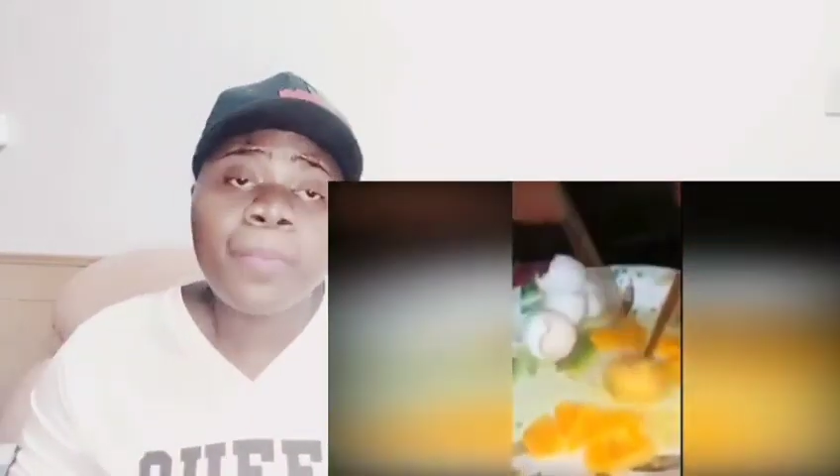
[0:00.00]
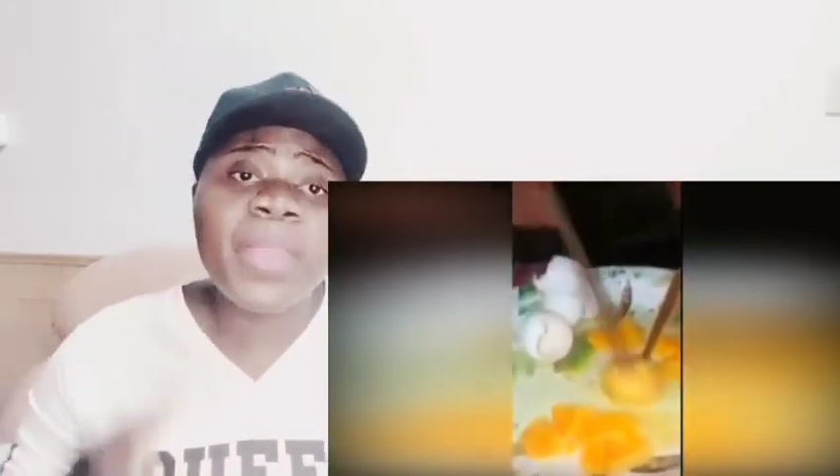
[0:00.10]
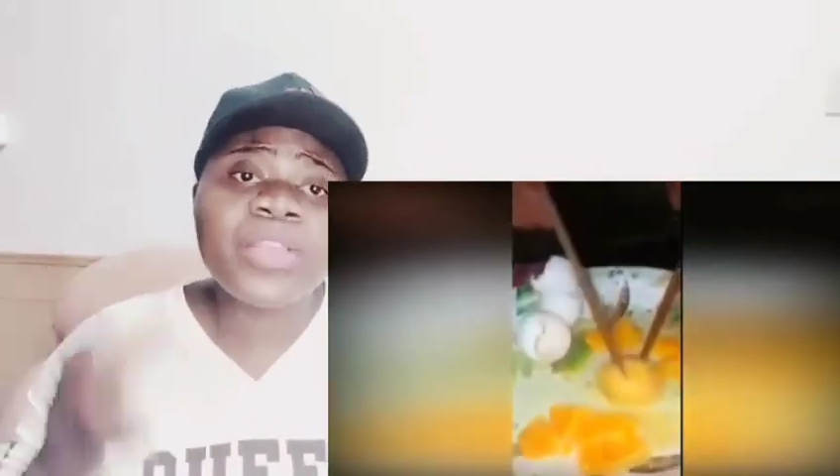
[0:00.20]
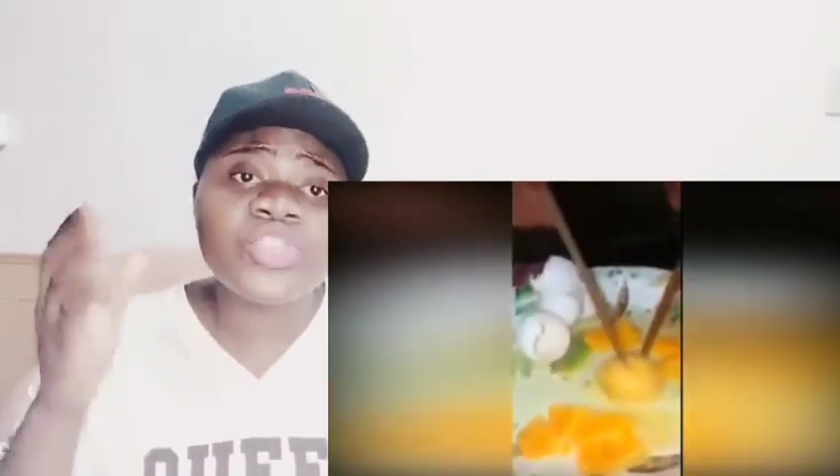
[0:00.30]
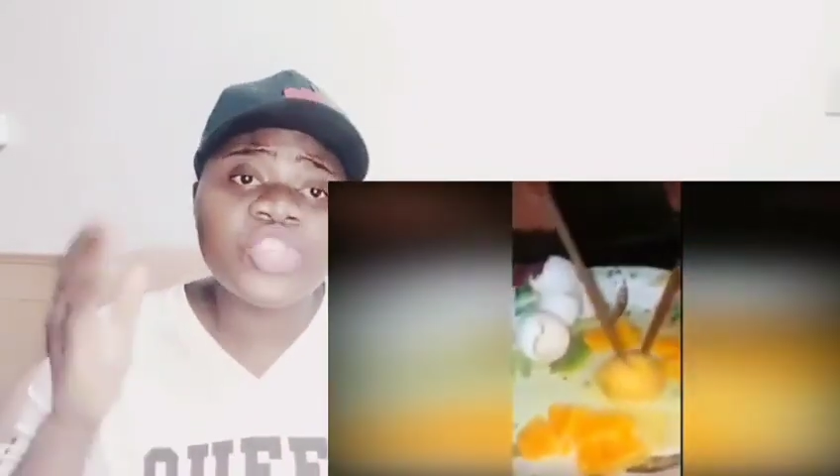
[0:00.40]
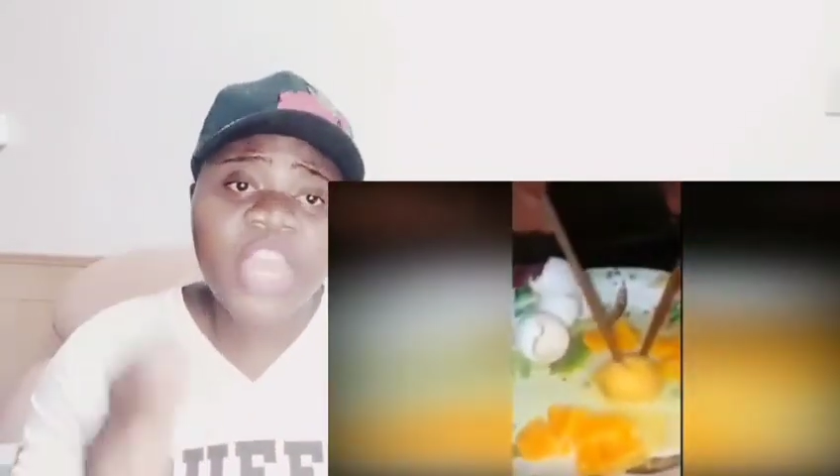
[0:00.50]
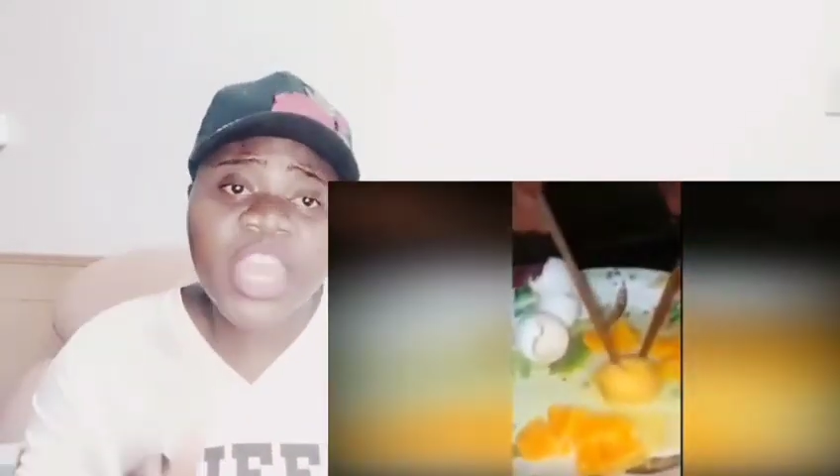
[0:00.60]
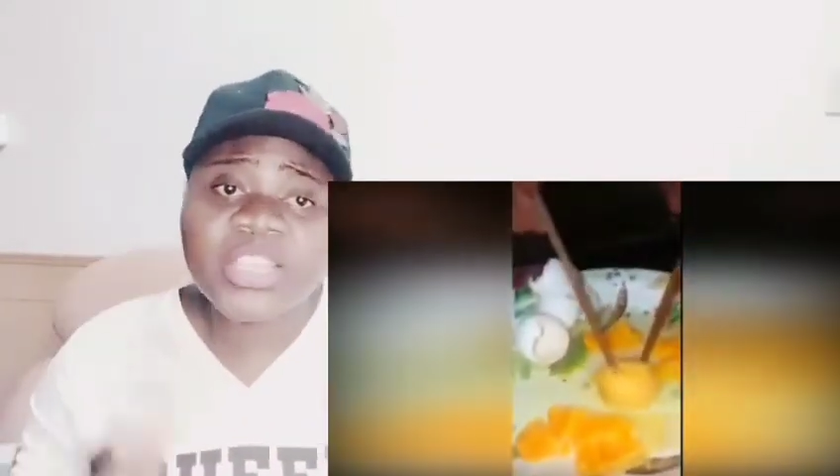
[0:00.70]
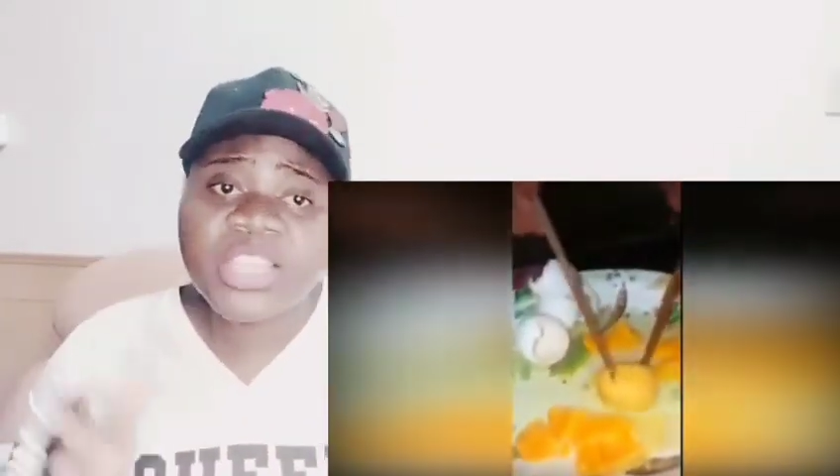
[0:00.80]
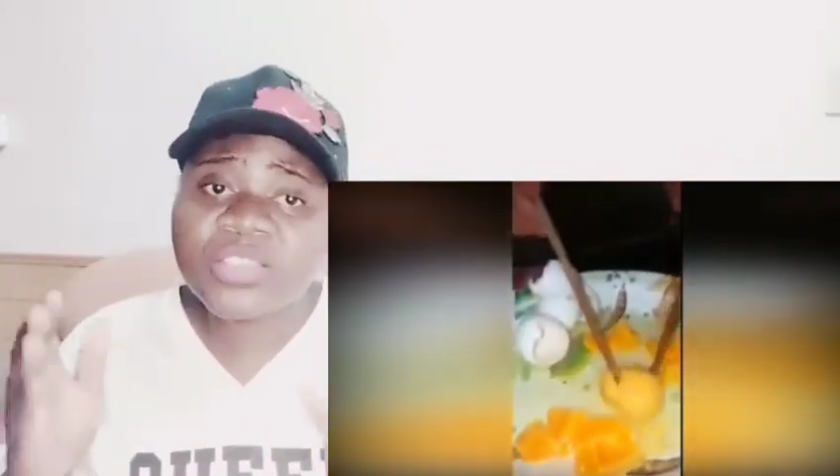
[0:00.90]
make you
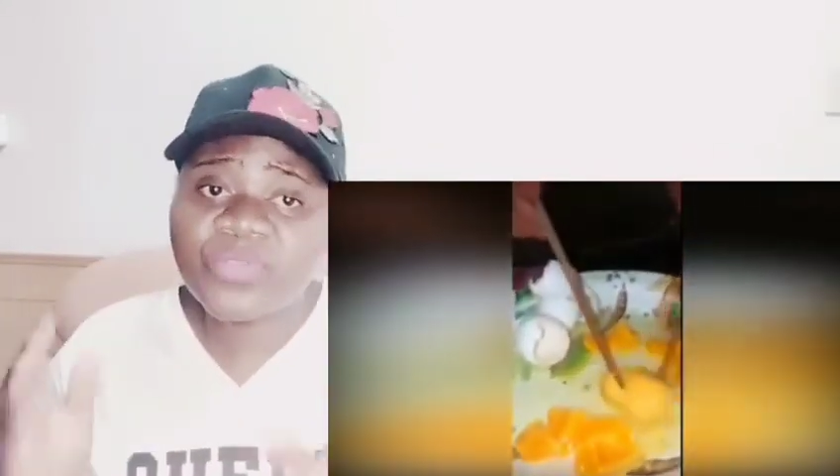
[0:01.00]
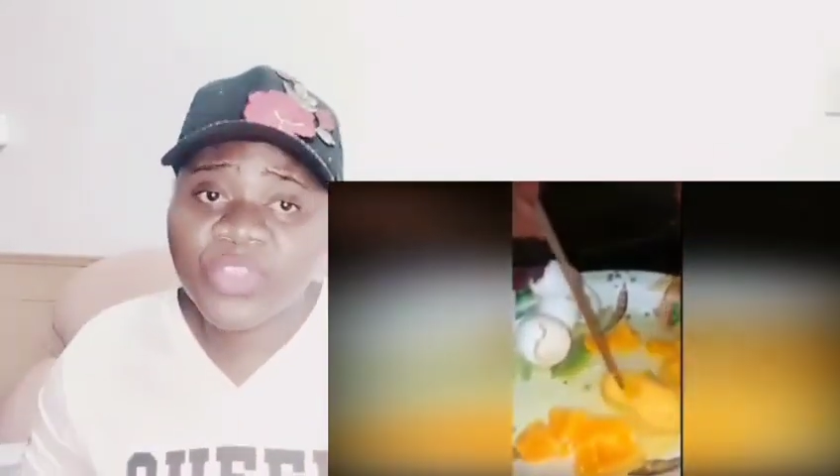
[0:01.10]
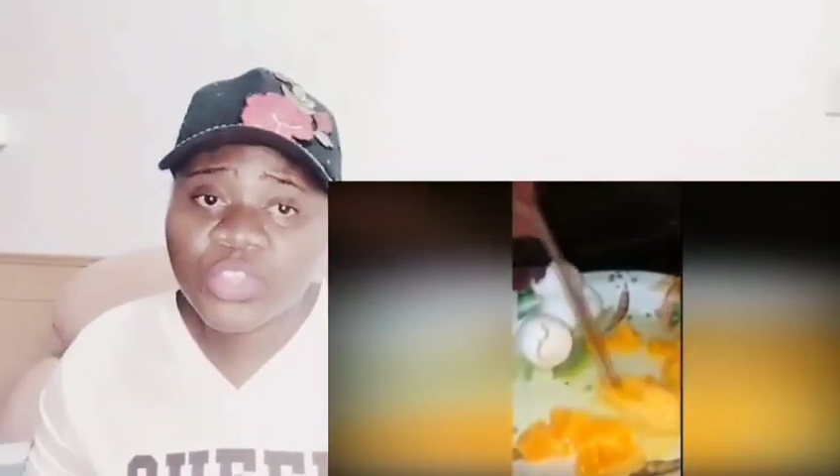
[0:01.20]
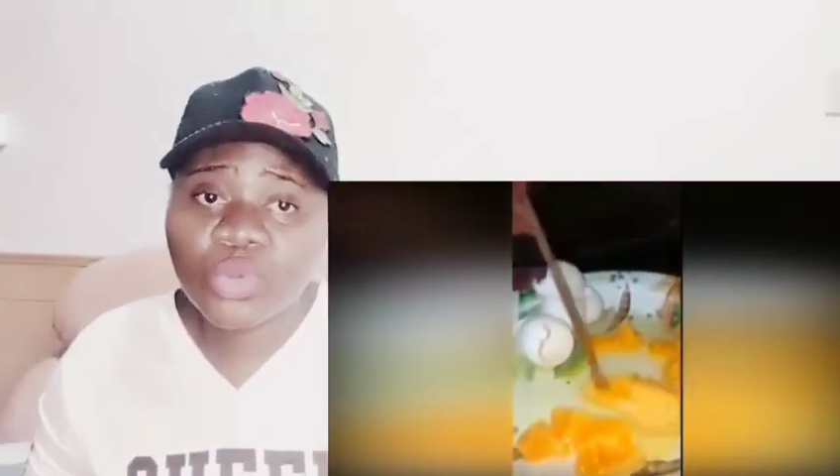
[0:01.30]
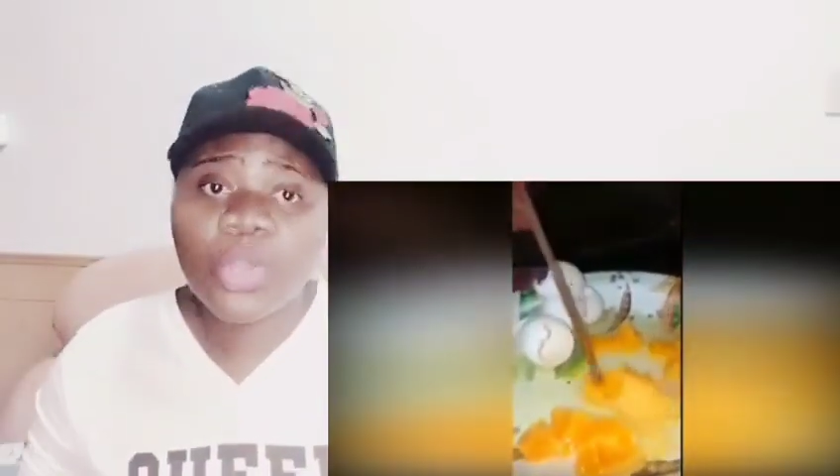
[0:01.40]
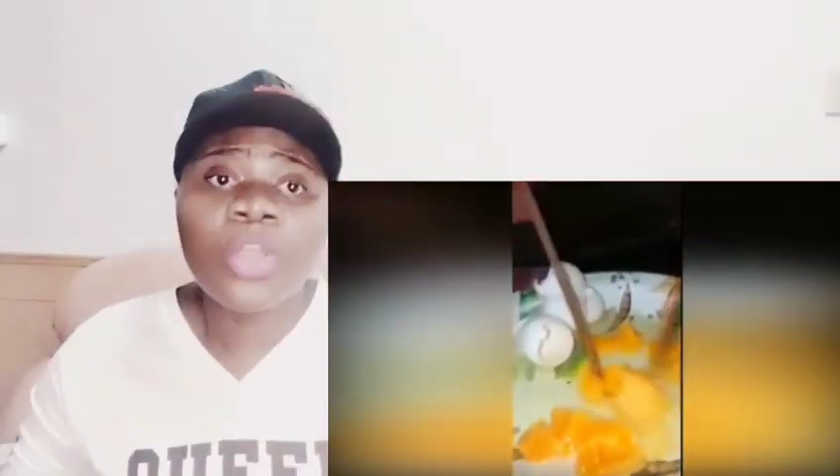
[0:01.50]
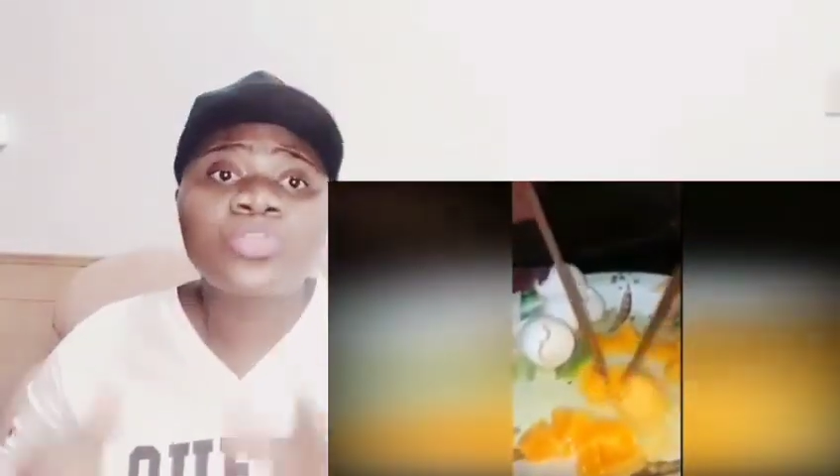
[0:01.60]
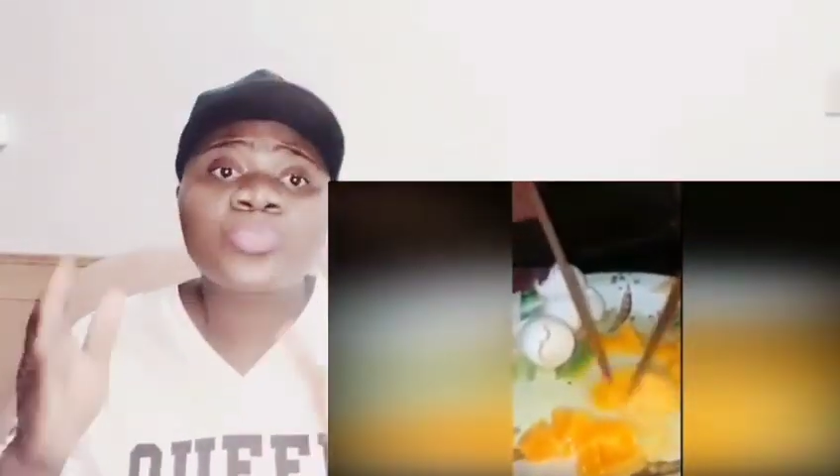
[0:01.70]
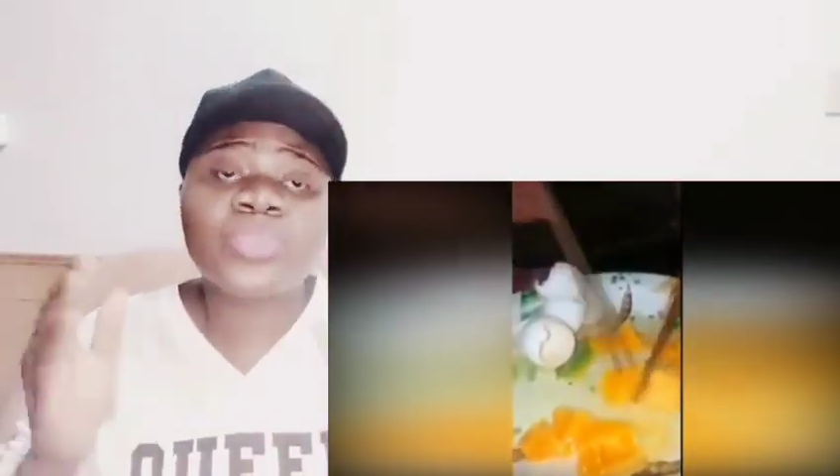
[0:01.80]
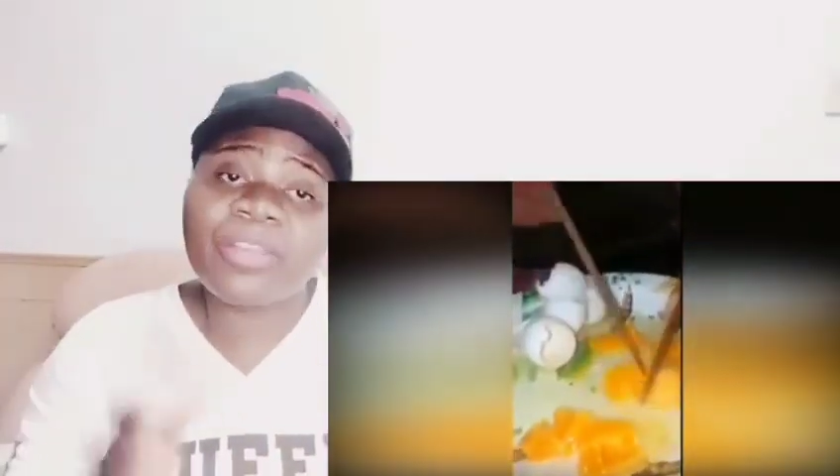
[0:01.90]
share this video
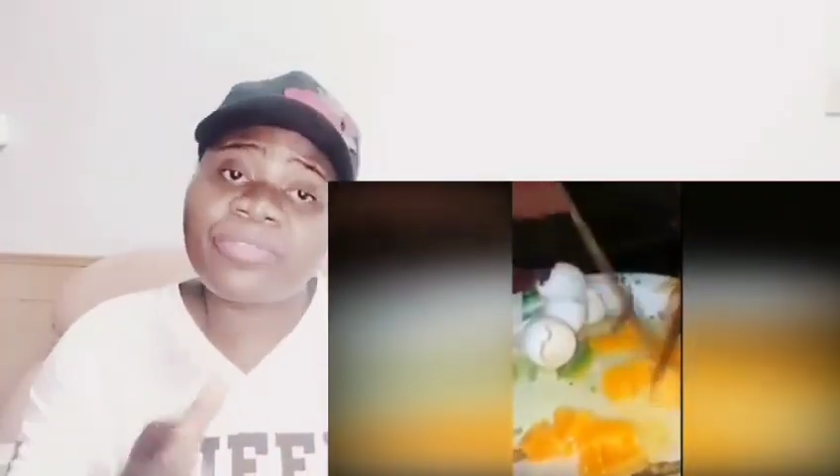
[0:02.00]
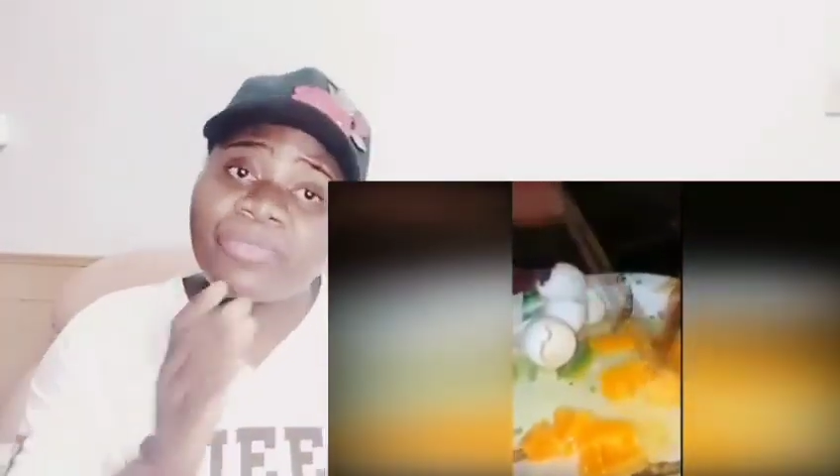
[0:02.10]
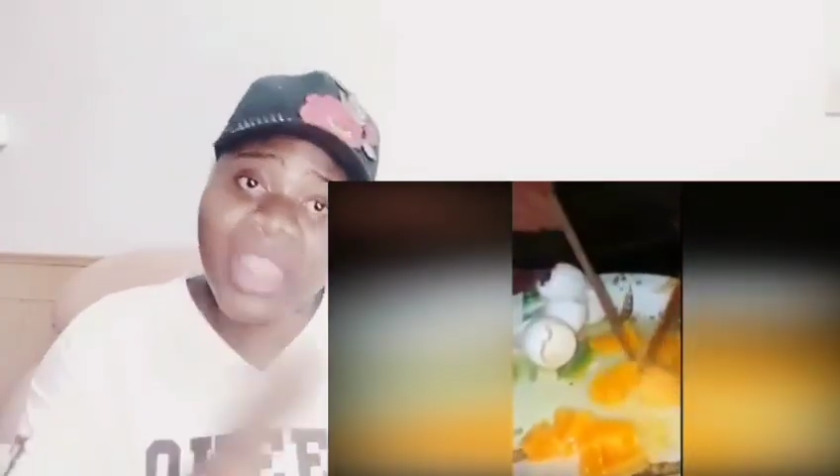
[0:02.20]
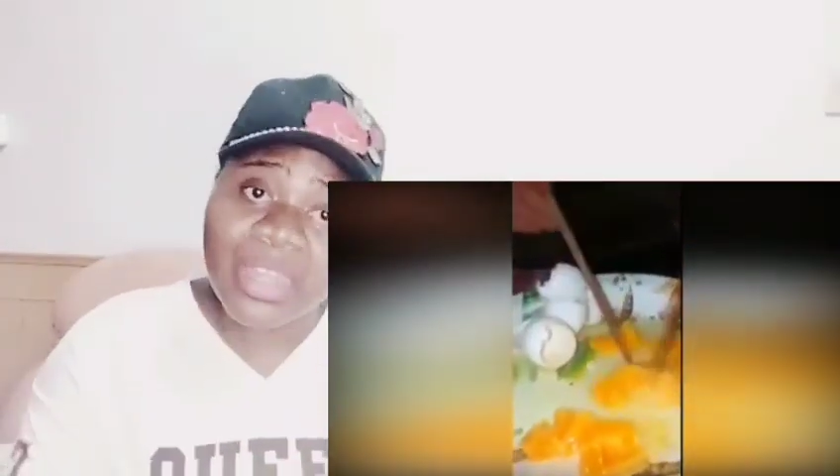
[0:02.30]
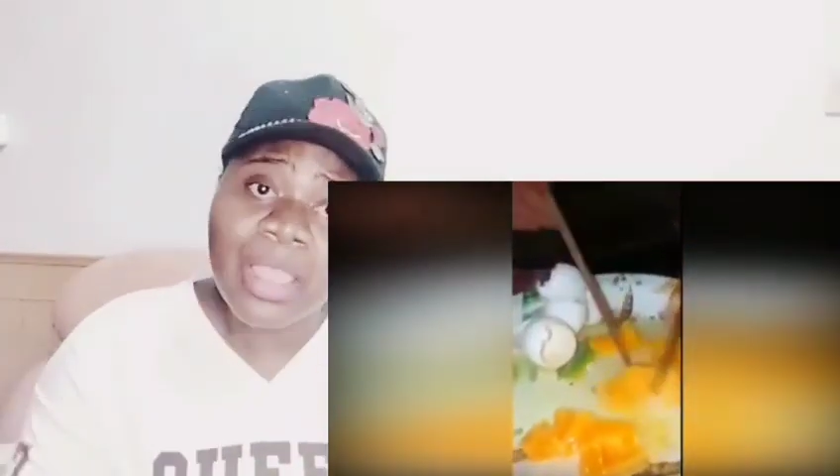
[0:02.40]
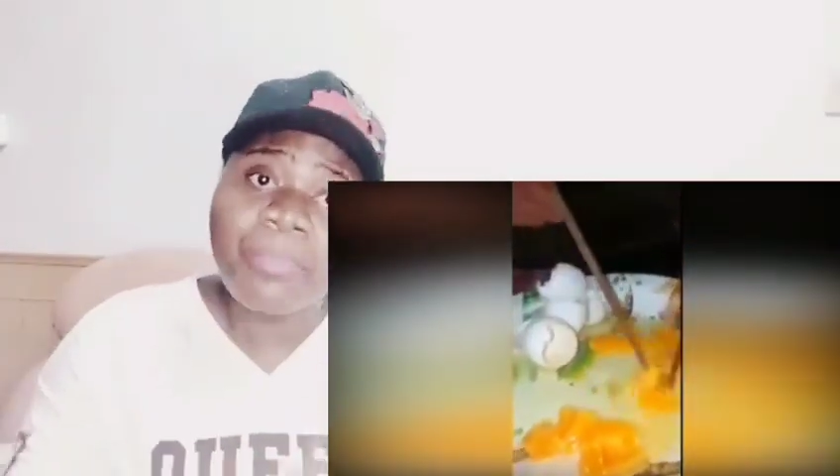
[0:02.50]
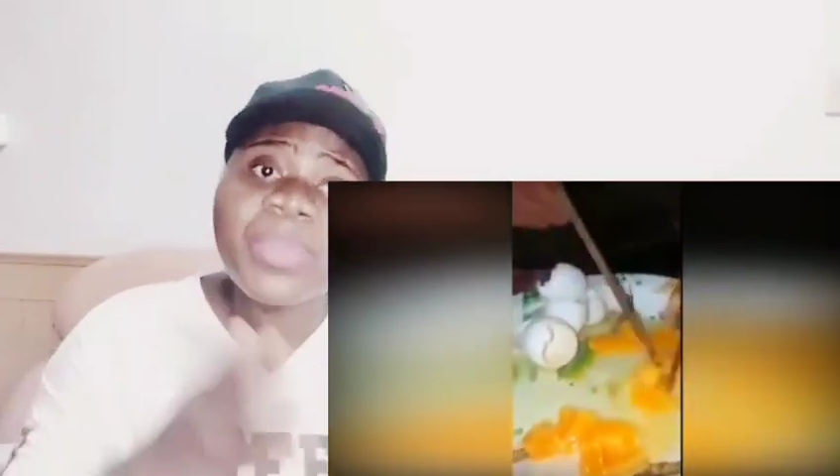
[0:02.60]
to your friend.